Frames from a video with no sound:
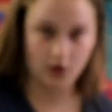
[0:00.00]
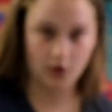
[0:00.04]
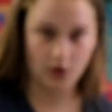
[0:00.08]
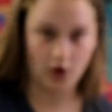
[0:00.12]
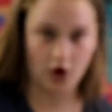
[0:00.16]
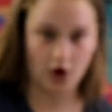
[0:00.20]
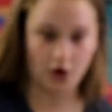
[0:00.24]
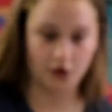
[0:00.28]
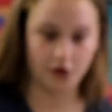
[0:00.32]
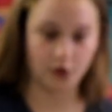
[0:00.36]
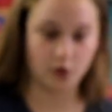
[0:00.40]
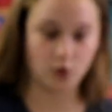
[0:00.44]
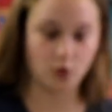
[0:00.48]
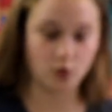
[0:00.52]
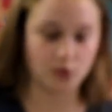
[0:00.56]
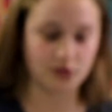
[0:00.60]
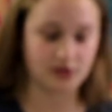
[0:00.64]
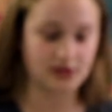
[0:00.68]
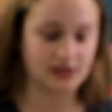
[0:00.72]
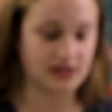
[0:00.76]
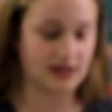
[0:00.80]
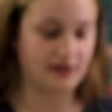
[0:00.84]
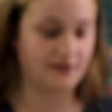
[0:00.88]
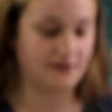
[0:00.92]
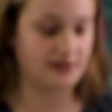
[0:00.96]
All the cool
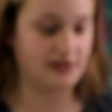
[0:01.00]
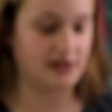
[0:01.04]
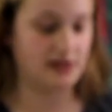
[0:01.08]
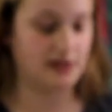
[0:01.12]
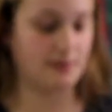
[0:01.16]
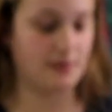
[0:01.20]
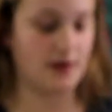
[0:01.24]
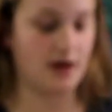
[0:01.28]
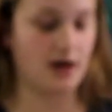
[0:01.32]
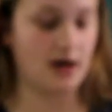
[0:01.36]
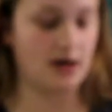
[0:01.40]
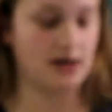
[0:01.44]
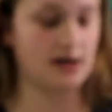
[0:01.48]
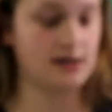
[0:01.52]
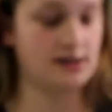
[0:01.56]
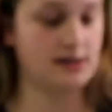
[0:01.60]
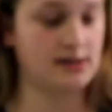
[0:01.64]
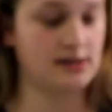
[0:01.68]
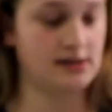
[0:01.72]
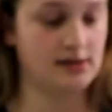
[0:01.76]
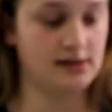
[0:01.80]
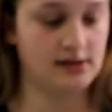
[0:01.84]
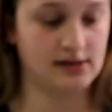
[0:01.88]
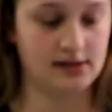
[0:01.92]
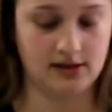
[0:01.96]
stuff's in the
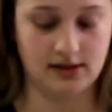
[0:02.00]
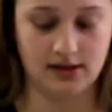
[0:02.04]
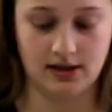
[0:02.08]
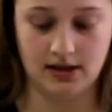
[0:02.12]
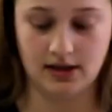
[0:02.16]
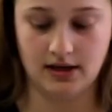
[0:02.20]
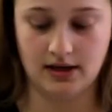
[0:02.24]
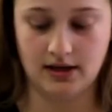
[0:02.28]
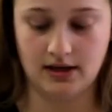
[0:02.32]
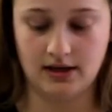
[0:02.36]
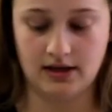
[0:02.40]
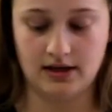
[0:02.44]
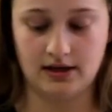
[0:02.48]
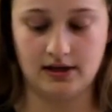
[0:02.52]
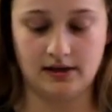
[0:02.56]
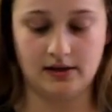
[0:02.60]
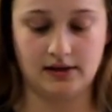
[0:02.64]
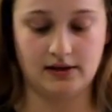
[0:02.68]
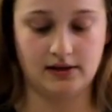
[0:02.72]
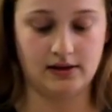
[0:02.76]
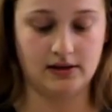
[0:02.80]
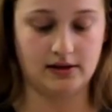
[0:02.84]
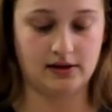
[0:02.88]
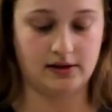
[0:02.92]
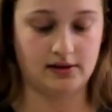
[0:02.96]
box.
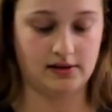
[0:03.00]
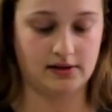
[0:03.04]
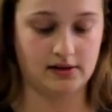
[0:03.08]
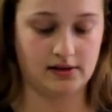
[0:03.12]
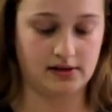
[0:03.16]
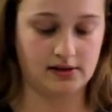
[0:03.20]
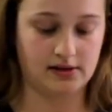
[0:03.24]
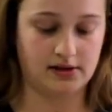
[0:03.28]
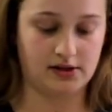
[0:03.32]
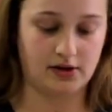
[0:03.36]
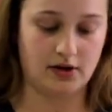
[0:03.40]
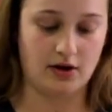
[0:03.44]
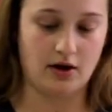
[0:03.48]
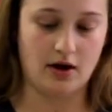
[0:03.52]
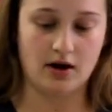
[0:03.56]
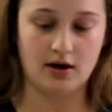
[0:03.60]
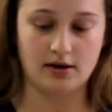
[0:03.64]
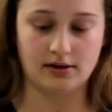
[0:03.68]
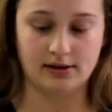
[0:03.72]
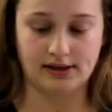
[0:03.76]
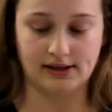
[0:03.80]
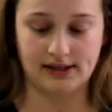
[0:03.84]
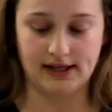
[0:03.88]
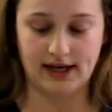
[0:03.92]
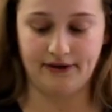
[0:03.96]
So
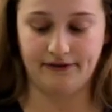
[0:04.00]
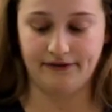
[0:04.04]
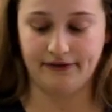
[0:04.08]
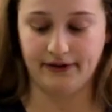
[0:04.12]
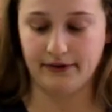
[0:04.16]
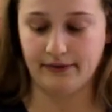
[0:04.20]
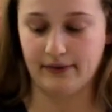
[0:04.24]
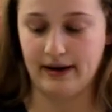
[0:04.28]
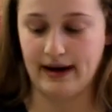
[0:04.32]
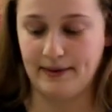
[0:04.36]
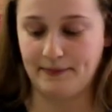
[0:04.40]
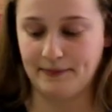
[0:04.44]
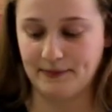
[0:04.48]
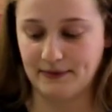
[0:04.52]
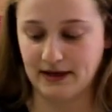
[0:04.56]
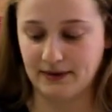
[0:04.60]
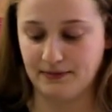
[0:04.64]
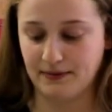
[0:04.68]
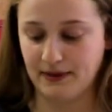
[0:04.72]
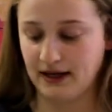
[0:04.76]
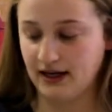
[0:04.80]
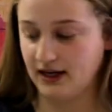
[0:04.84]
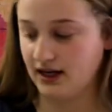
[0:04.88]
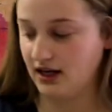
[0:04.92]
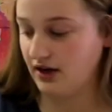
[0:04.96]
all safely wrapped up
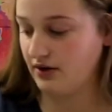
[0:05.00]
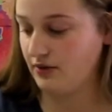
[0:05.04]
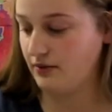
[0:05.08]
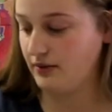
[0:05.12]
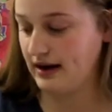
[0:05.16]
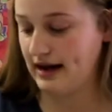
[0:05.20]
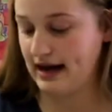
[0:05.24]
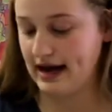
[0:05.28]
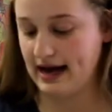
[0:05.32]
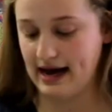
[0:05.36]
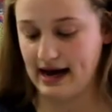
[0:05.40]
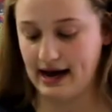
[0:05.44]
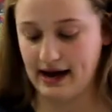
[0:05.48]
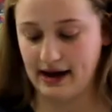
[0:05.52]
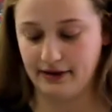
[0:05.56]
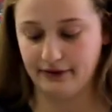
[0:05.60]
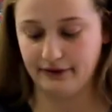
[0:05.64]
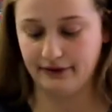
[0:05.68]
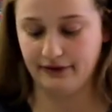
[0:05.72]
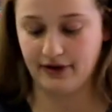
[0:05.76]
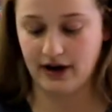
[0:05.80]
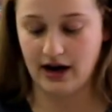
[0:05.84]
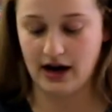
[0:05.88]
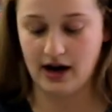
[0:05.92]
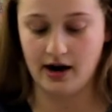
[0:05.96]
here, we
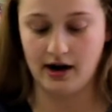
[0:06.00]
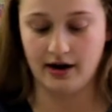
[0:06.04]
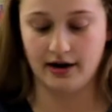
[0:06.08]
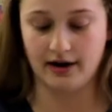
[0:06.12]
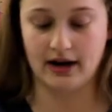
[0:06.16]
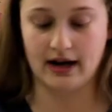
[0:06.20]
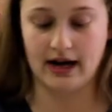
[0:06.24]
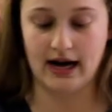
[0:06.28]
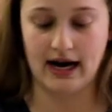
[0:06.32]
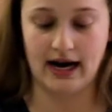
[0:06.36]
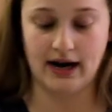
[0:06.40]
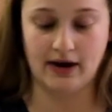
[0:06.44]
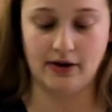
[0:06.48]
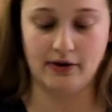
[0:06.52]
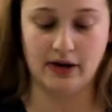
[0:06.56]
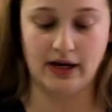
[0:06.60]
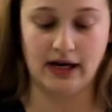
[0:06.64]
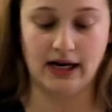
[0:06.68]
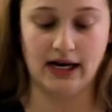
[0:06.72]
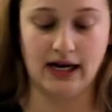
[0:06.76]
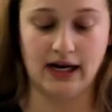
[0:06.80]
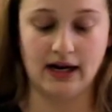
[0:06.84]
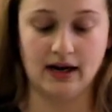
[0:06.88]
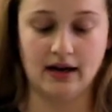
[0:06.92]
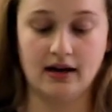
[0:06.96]
have our
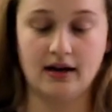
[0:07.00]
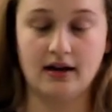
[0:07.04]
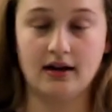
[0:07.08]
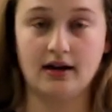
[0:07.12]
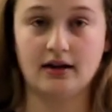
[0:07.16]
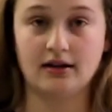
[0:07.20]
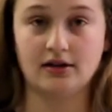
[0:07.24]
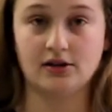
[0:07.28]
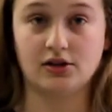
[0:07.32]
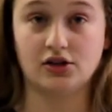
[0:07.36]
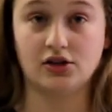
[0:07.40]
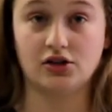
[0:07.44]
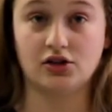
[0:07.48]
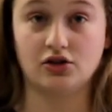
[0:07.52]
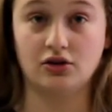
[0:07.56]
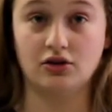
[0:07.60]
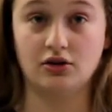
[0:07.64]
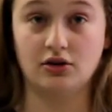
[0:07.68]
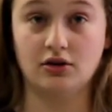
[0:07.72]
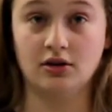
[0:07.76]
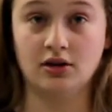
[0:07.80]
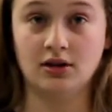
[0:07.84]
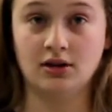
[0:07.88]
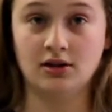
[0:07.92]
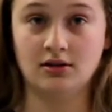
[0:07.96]
Coyote
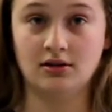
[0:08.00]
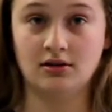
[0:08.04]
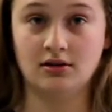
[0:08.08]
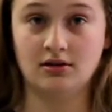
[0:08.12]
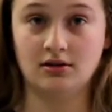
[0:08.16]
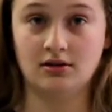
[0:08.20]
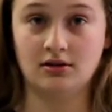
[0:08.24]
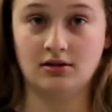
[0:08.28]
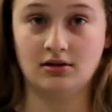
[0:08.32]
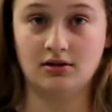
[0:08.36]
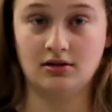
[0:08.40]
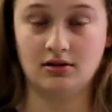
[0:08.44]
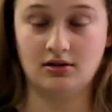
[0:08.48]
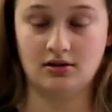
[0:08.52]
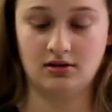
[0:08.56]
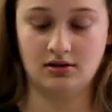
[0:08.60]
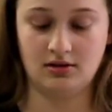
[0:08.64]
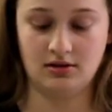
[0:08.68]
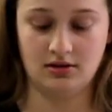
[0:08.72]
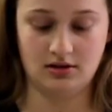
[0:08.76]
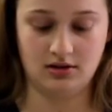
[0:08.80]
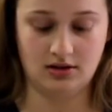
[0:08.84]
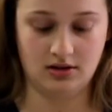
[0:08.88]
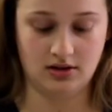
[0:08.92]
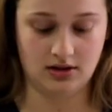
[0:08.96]
Skull.
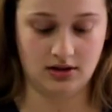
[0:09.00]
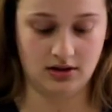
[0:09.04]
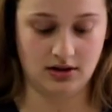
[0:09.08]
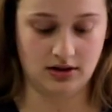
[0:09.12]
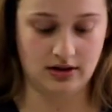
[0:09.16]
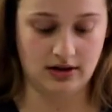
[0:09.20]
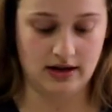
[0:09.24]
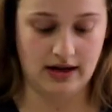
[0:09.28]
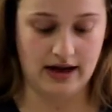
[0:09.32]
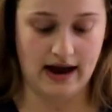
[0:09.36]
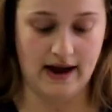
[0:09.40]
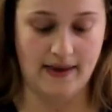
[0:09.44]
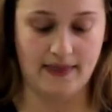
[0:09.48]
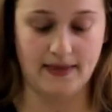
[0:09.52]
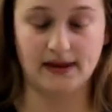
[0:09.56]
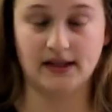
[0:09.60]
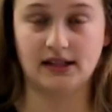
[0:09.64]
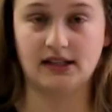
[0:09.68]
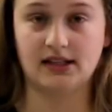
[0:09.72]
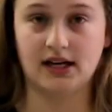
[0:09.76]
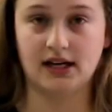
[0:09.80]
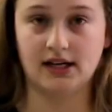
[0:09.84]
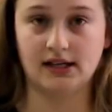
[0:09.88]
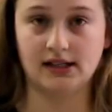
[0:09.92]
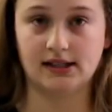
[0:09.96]
And this
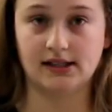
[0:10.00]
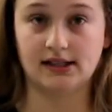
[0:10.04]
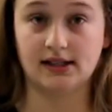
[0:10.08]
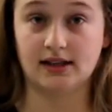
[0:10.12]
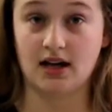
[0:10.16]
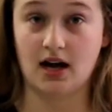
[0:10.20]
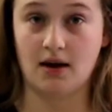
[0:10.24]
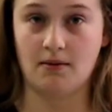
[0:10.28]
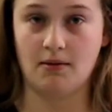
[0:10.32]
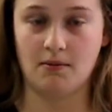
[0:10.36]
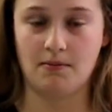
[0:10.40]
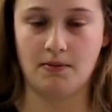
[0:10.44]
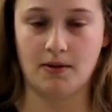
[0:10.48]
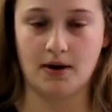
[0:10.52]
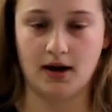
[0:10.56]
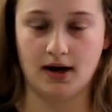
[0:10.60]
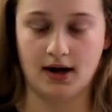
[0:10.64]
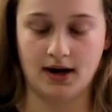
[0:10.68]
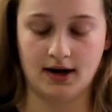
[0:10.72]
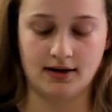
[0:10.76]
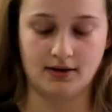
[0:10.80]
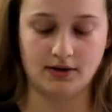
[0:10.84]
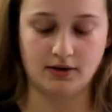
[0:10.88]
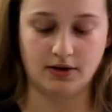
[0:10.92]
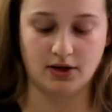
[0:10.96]
does come
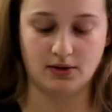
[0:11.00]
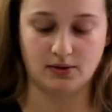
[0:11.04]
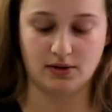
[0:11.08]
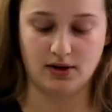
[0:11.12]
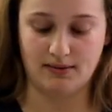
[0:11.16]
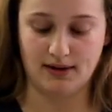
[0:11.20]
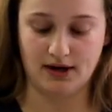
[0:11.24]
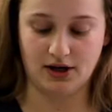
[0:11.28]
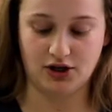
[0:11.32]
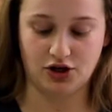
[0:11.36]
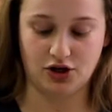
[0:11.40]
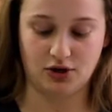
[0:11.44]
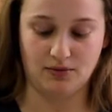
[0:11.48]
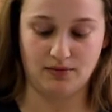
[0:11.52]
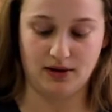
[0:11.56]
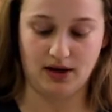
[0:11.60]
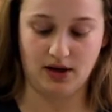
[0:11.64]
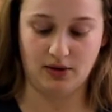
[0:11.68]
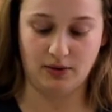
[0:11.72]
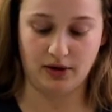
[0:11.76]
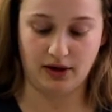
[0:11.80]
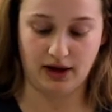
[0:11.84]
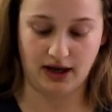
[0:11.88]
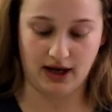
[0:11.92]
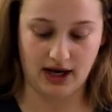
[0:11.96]
apart. You just want to make sure you're being
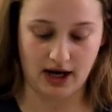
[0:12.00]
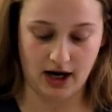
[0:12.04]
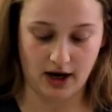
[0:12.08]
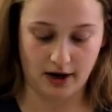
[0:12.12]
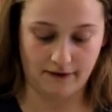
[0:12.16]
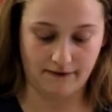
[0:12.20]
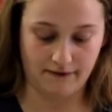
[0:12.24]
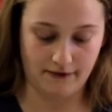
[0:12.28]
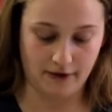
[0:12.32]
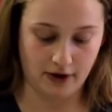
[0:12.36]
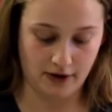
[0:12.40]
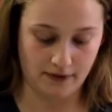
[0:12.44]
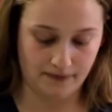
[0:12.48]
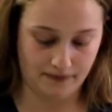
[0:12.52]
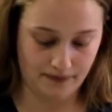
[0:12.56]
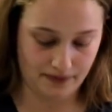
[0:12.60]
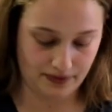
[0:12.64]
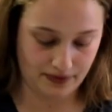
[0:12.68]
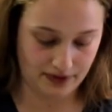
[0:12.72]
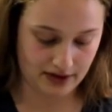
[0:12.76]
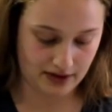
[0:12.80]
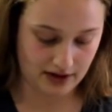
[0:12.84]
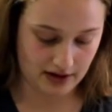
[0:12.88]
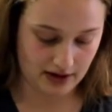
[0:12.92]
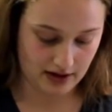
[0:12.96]
really careful
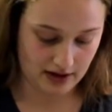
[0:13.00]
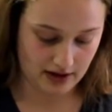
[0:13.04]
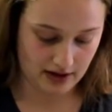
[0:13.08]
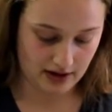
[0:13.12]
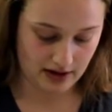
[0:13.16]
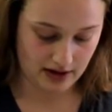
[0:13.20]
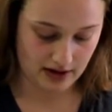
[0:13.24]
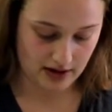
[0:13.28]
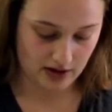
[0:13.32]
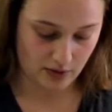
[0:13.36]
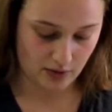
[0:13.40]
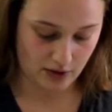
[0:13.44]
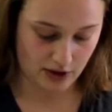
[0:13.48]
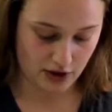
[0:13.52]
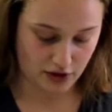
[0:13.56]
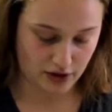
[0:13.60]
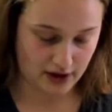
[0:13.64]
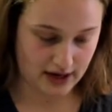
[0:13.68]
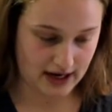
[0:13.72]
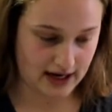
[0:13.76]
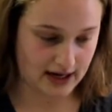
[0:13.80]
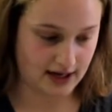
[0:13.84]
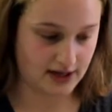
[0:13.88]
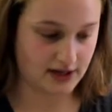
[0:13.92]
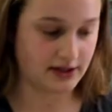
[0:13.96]
when you're
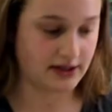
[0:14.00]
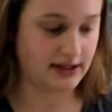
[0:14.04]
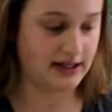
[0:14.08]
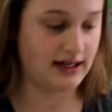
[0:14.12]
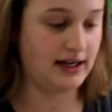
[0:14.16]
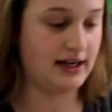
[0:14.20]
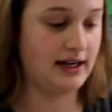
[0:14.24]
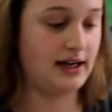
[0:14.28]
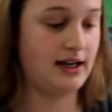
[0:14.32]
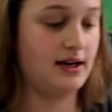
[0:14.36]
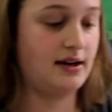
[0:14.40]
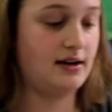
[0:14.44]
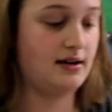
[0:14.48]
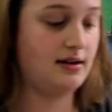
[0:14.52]
handling it.